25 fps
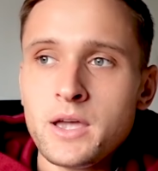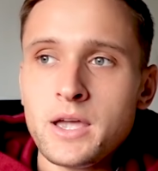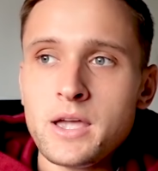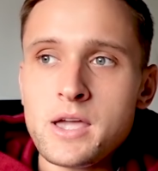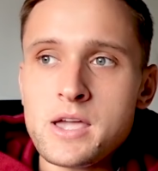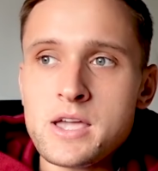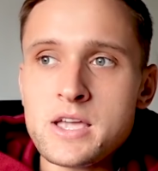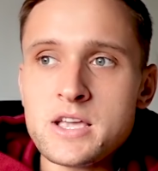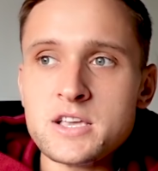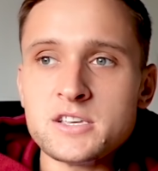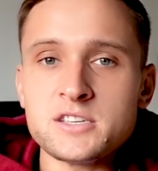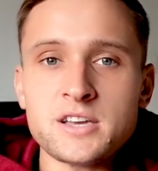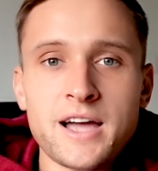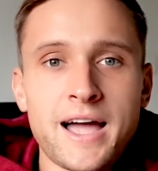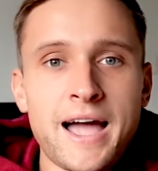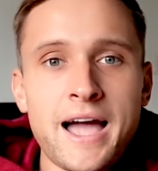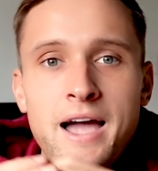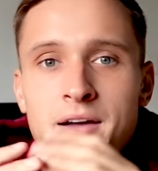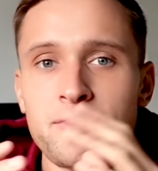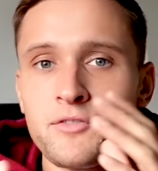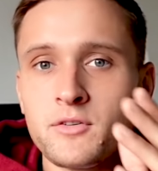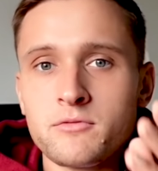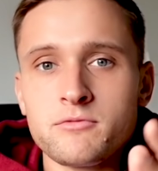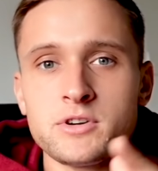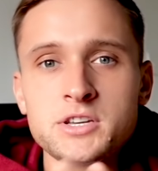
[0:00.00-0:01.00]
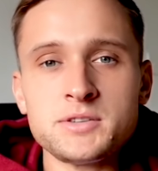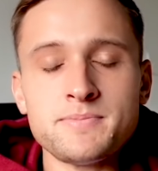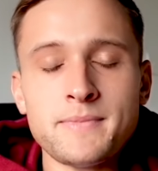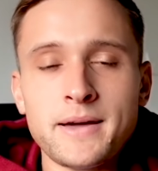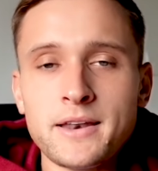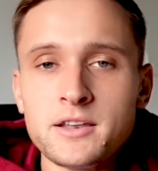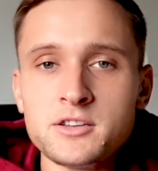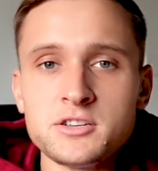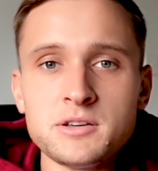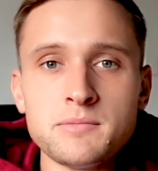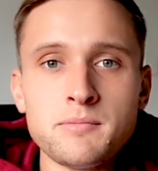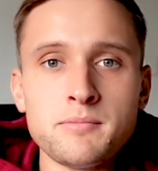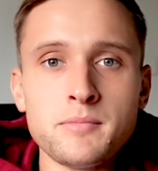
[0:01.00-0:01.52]
is have your risk
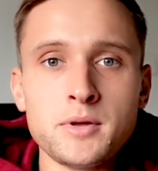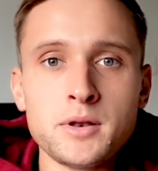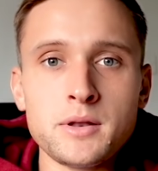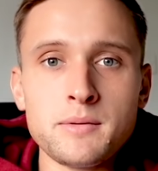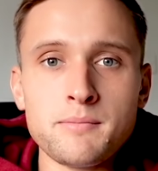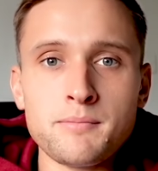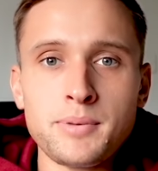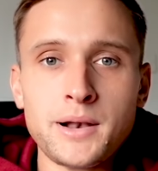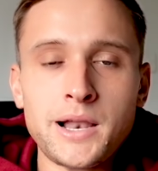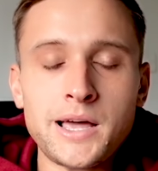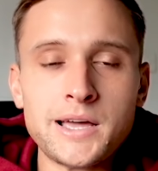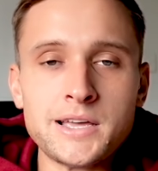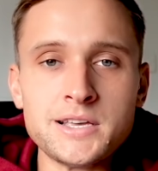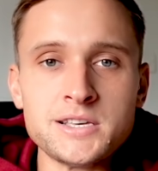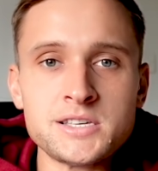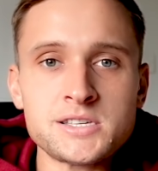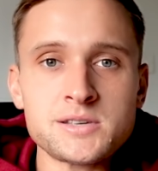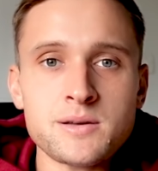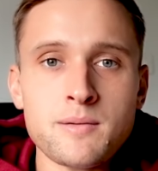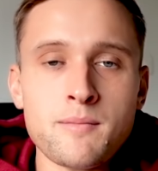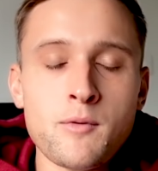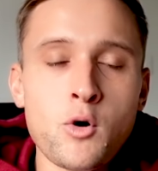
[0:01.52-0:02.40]
management in place.